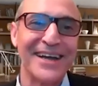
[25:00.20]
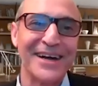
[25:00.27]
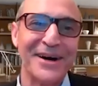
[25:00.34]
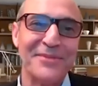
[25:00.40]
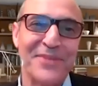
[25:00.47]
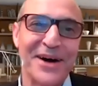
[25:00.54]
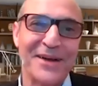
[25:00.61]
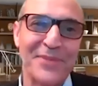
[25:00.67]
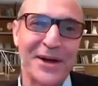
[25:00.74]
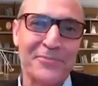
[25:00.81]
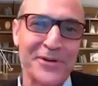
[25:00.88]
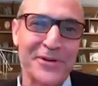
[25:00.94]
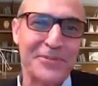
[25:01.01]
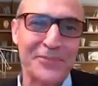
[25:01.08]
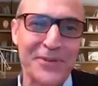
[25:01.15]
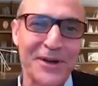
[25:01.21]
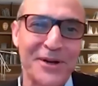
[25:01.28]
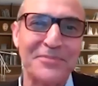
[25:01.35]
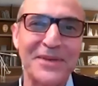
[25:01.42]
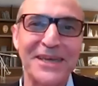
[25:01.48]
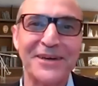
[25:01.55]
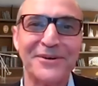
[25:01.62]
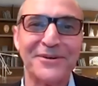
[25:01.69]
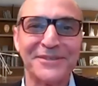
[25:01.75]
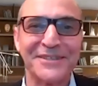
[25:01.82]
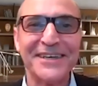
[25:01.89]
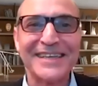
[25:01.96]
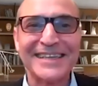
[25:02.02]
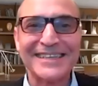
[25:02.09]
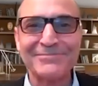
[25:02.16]
my pre-prepared
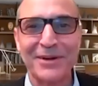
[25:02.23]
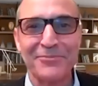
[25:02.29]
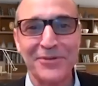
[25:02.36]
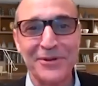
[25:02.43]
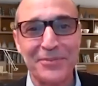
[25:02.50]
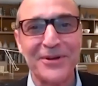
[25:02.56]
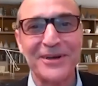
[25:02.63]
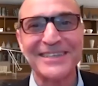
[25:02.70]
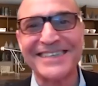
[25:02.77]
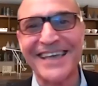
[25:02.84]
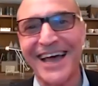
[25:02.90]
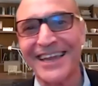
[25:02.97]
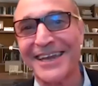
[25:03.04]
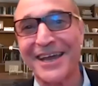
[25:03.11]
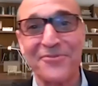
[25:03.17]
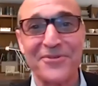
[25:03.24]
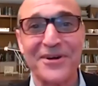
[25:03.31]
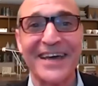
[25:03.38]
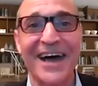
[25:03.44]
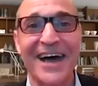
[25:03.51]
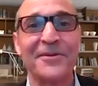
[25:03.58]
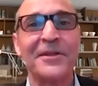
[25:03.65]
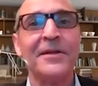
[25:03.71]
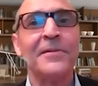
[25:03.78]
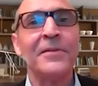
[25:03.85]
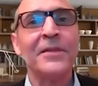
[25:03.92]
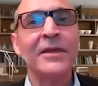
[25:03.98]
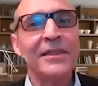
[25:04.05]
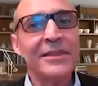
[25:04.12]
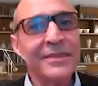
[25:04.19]
meals, my pre-prepared salad, and I run out.
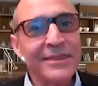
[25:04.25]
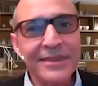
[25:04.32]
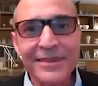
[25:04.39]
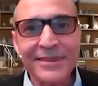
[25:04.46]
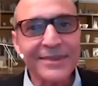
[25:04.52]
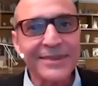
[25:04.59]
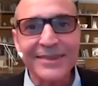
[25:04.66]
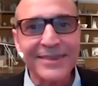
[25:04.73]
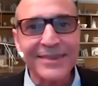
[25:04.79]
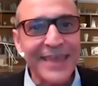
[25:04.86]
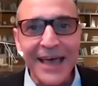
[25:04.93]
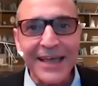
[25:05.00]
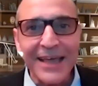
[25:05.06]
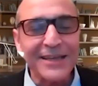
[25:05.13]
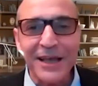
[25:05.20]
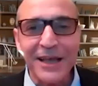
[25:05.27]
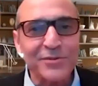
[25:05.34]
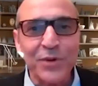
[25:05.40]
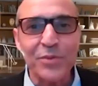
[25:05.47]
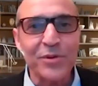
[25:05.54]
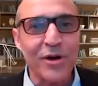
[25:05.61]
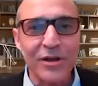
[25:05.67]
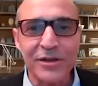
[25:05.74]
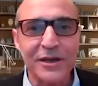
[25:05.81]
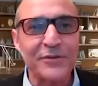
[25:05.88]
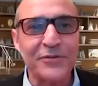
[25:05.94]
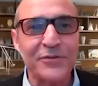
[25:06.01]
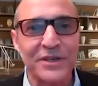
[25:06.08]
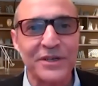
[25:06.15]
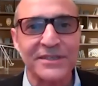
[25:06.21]
That's what we're all
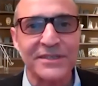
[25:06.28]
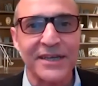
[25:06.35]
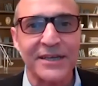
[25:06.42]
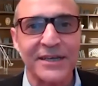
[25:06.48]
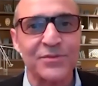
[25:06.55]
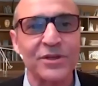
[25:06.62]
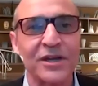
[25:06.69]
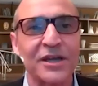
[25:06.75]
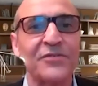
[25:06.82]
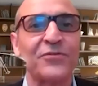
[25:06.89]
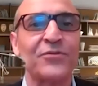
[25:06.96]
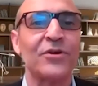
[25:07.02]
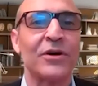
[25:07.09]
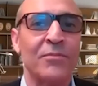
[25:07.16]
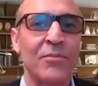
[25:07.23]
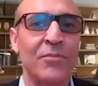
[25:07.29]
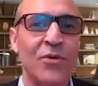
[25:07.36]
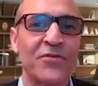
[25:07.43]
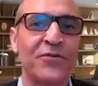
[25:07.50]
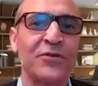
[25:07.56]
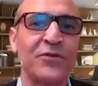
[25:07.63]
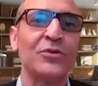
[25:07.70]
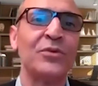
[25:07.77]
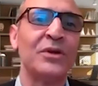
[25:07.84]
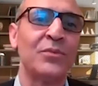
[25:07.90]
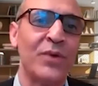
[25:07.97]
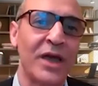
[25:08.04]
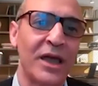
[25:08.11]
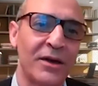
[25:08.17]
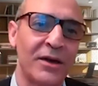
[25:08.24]
looking for these days. We're looking for a more
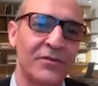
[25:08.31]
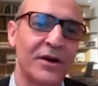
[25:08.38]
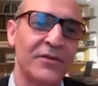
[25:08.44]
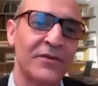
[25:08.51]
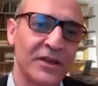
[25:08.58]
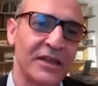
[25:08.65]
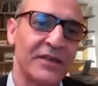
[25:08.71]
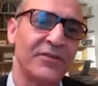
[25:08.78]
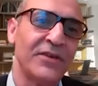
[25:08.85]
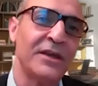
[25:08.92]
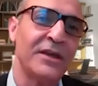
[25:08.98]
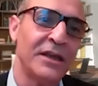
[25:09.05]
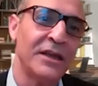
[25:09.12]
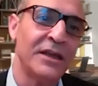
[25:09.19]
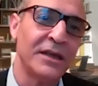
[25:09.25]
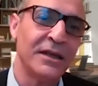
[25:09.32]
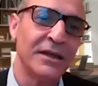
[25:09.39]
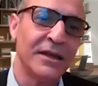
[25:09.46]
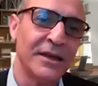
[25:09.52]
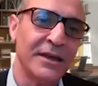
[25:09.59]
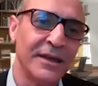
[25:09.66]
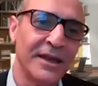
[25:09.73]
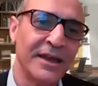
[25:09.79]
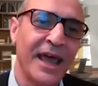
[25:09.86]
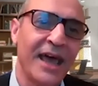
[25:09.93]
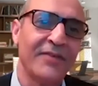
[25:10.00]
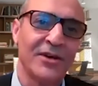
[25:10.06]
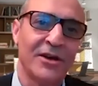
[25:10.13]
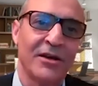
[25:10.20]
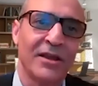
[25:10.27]
fluid way of living and
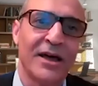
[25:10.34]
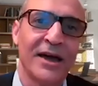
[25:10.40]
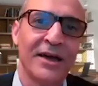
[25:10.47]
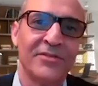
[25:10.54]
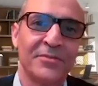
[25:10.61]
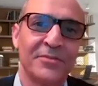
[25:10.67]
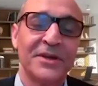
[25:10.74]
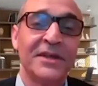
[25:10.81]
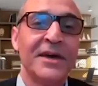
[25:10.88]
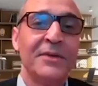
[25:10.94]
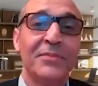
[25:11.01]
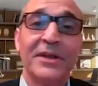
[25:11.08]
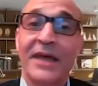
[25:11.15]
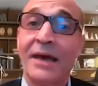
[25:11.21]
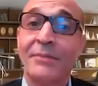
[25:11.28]
having our lives. But